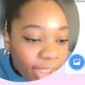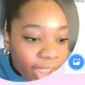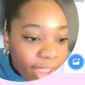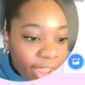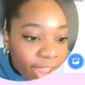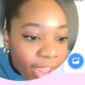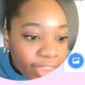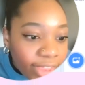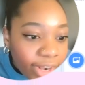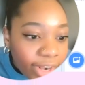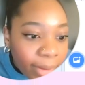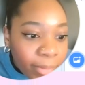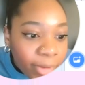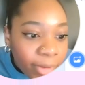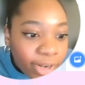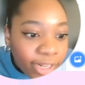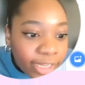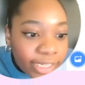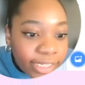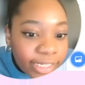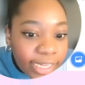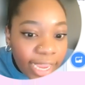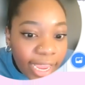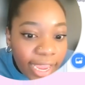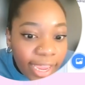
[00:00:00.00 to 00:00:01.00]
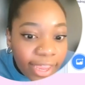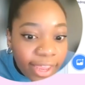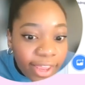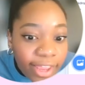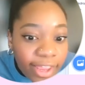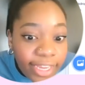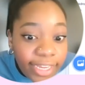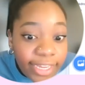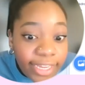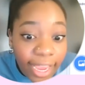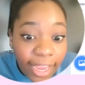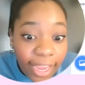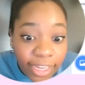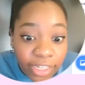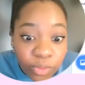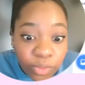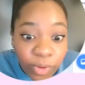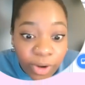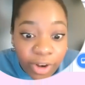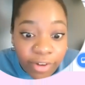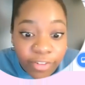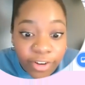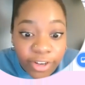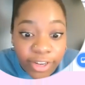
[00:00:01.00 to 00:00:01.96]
and then I'm going to say guess, whatever